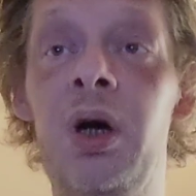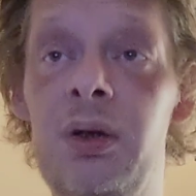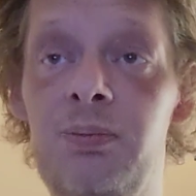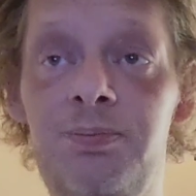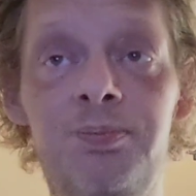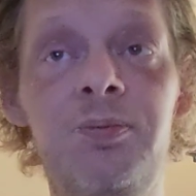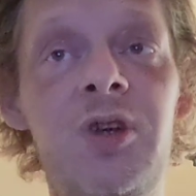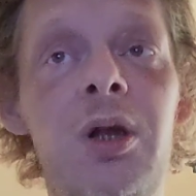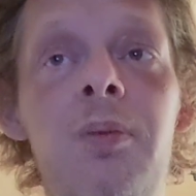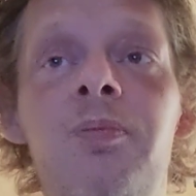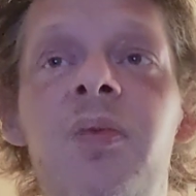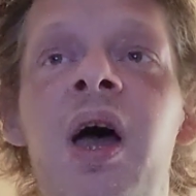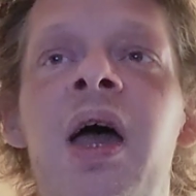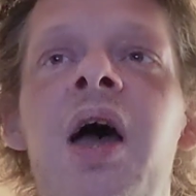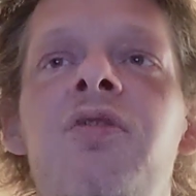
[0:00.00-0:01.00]
but
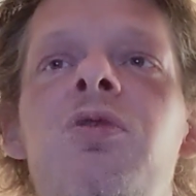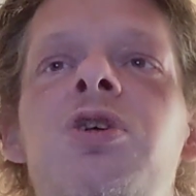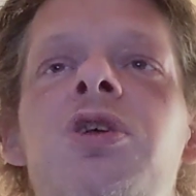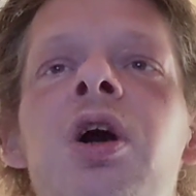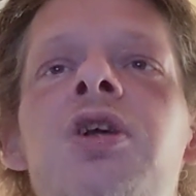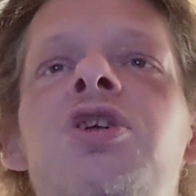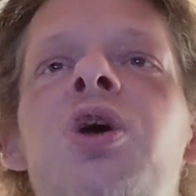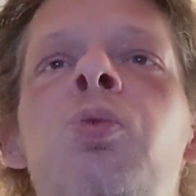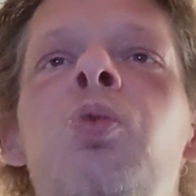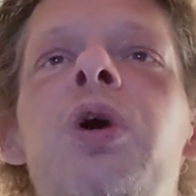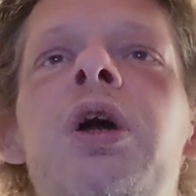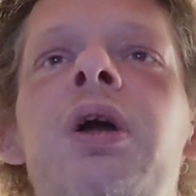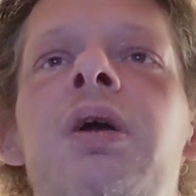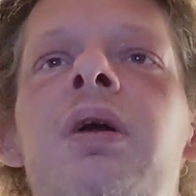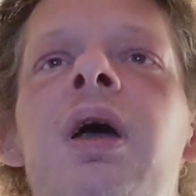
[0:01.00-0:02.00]
I have to start
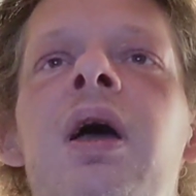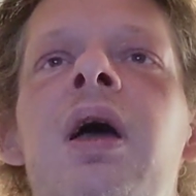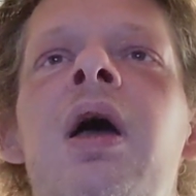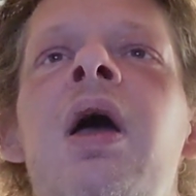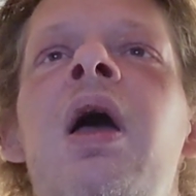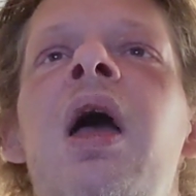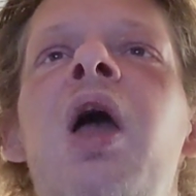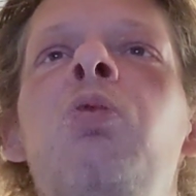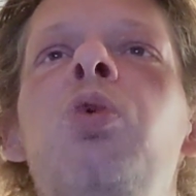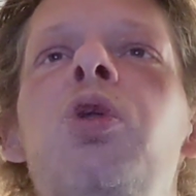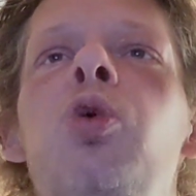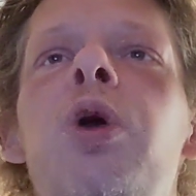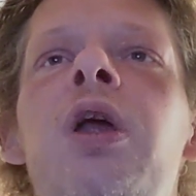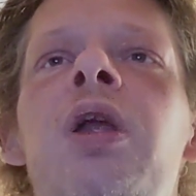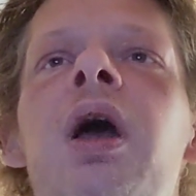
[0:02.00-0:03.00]
somewhere. In
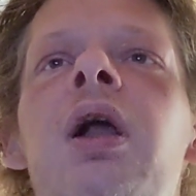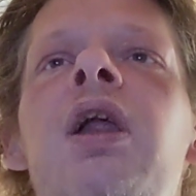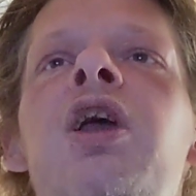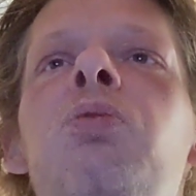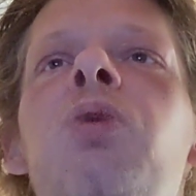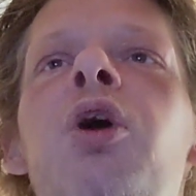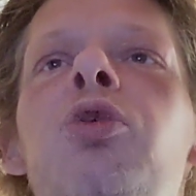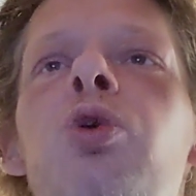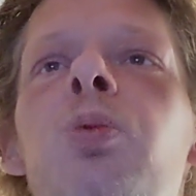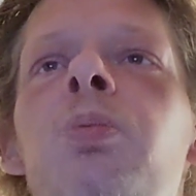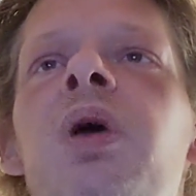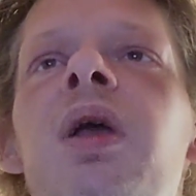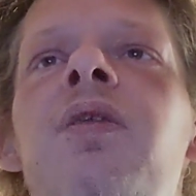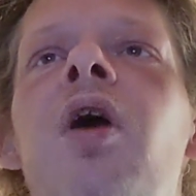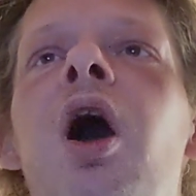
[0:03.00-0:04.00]
between, I cleaned my room
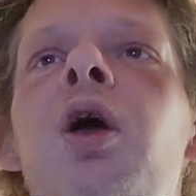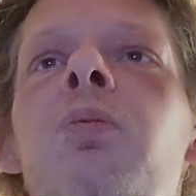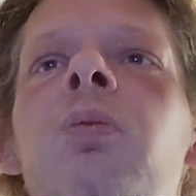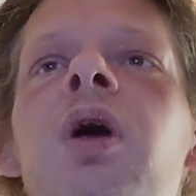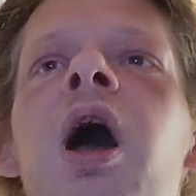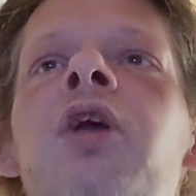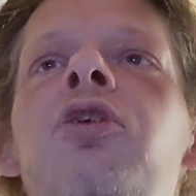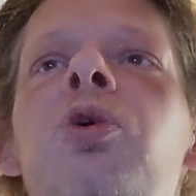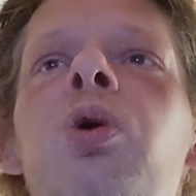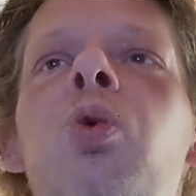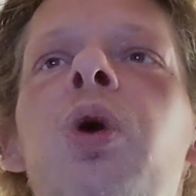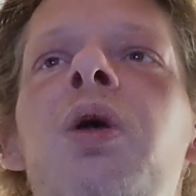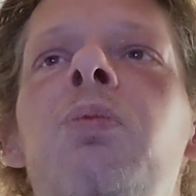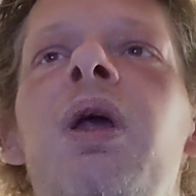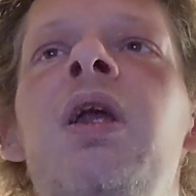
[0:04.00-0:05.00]
big time. I threw
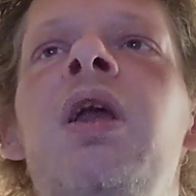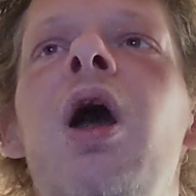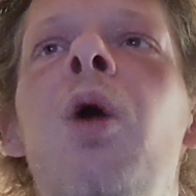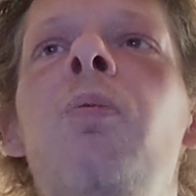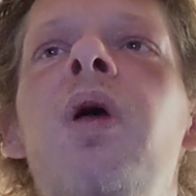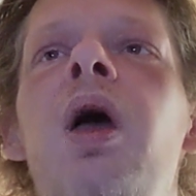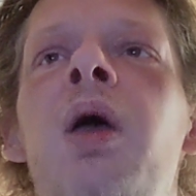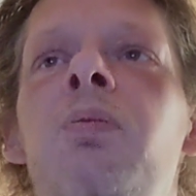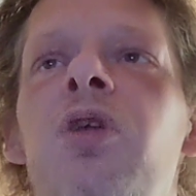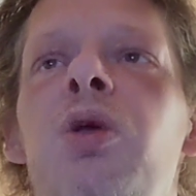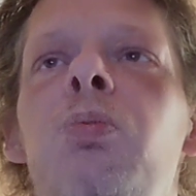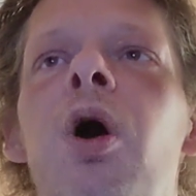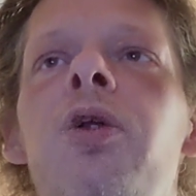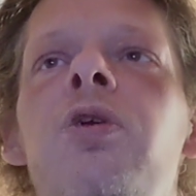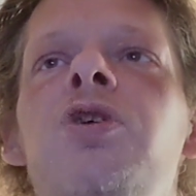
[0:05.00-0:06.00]
away many empty
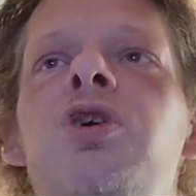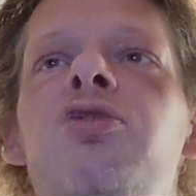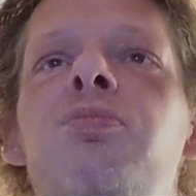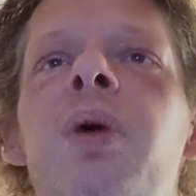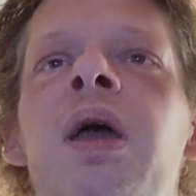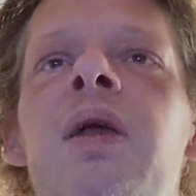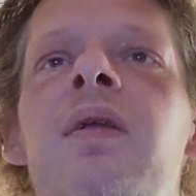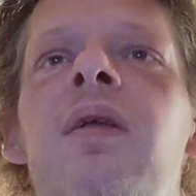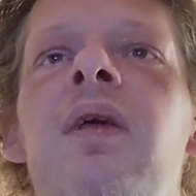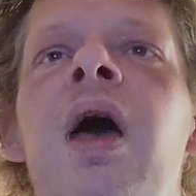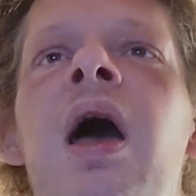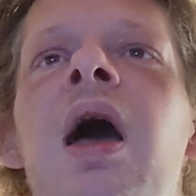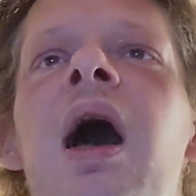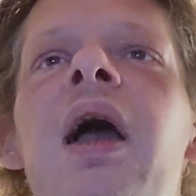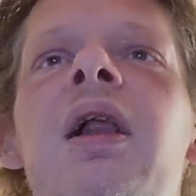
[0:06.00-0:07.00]
bottles of paint.
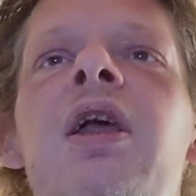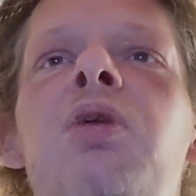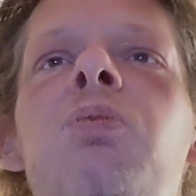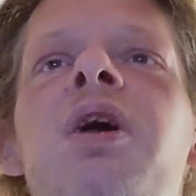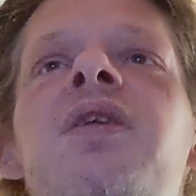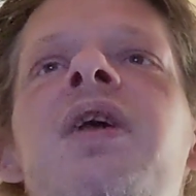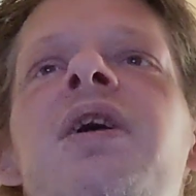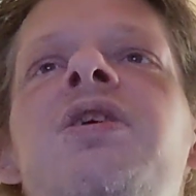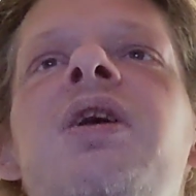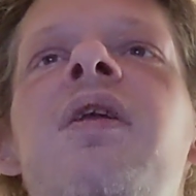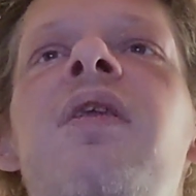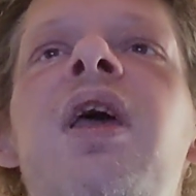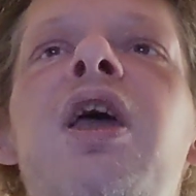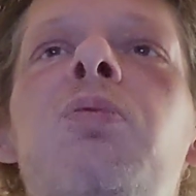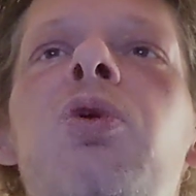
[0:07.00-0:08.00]
I cleaned my desk and
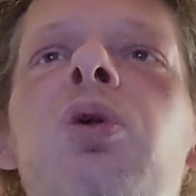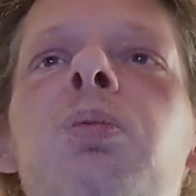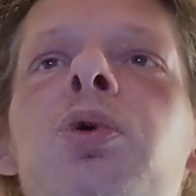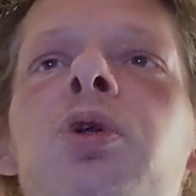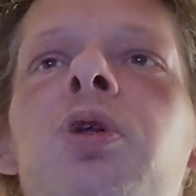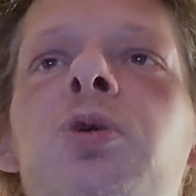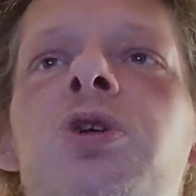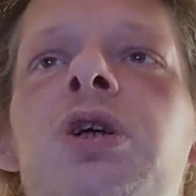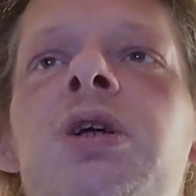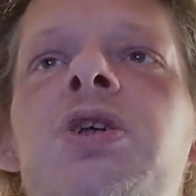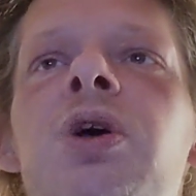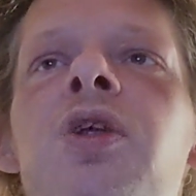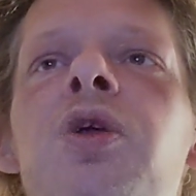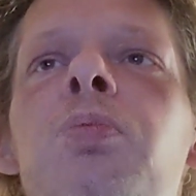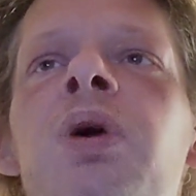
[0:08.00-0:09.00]
table, put new sheets
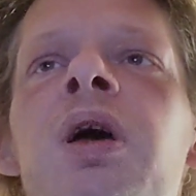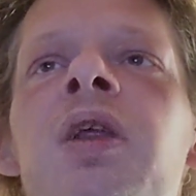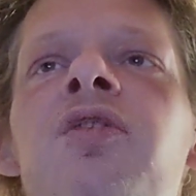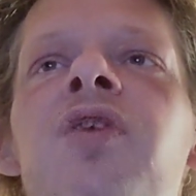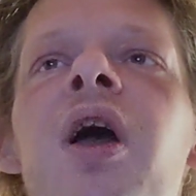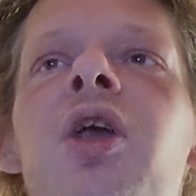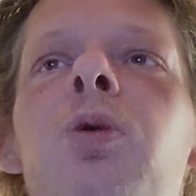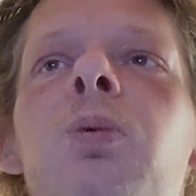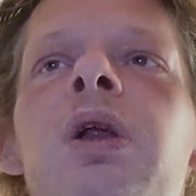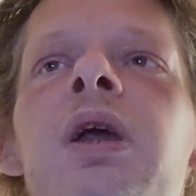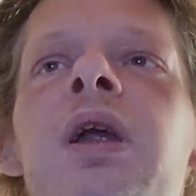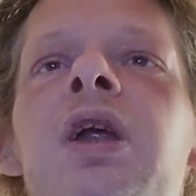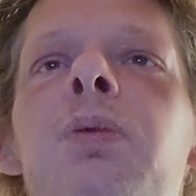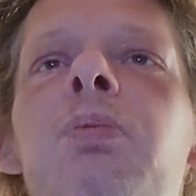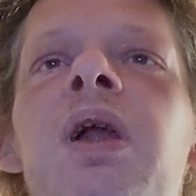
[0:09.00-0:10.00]
on the bed, vacuum
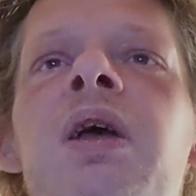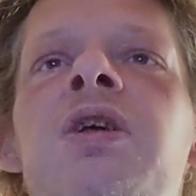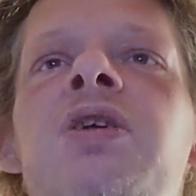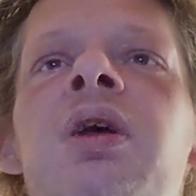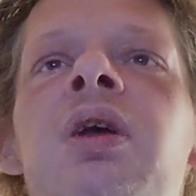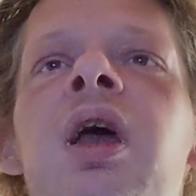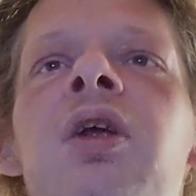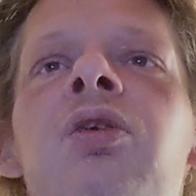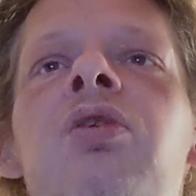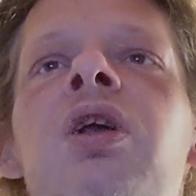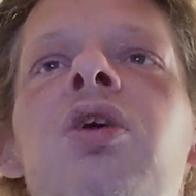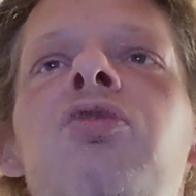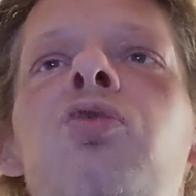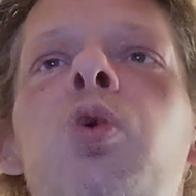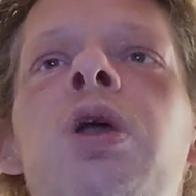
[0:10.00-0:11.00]
cleaning the place and getting rid
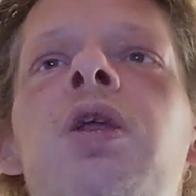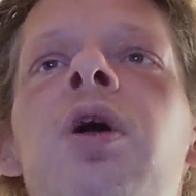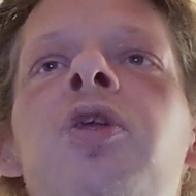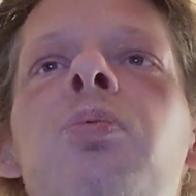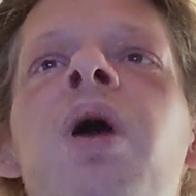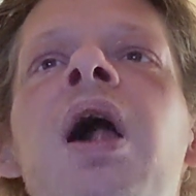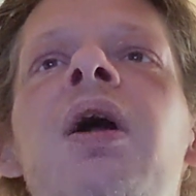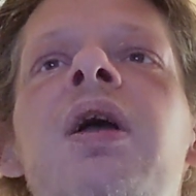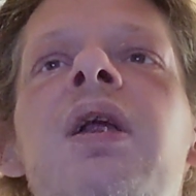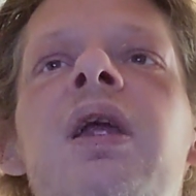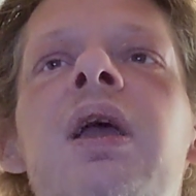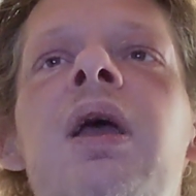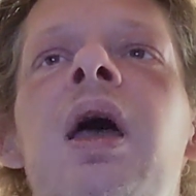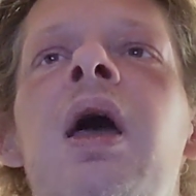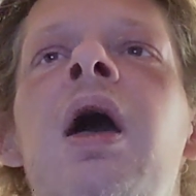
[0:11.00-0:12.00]
of weed on the
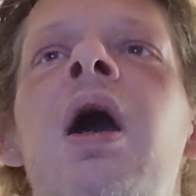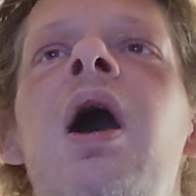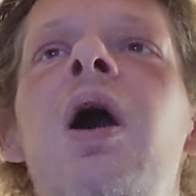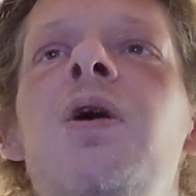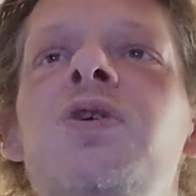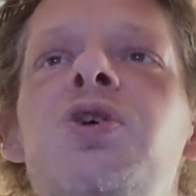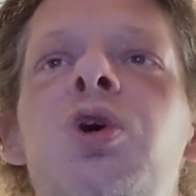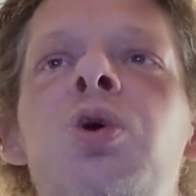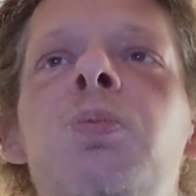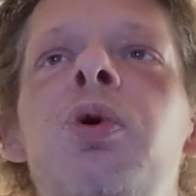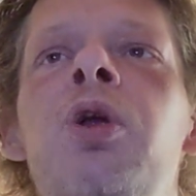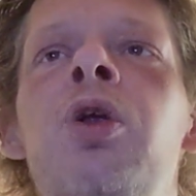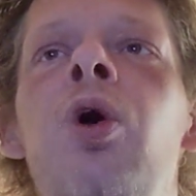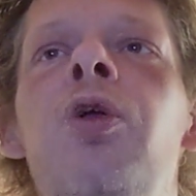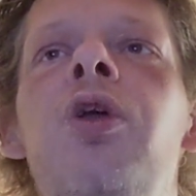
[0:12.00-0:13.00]
balcony. Also,
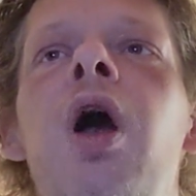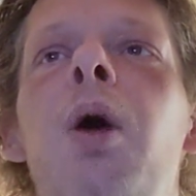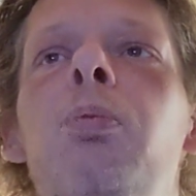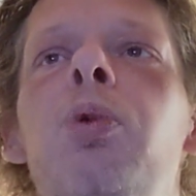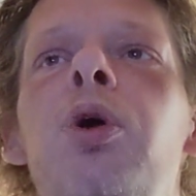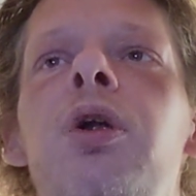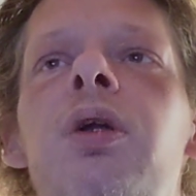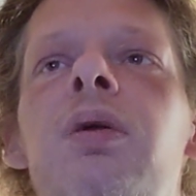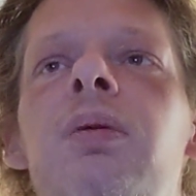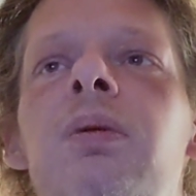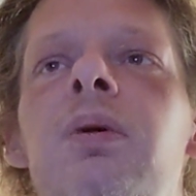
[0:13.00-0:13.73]
put an old cupboard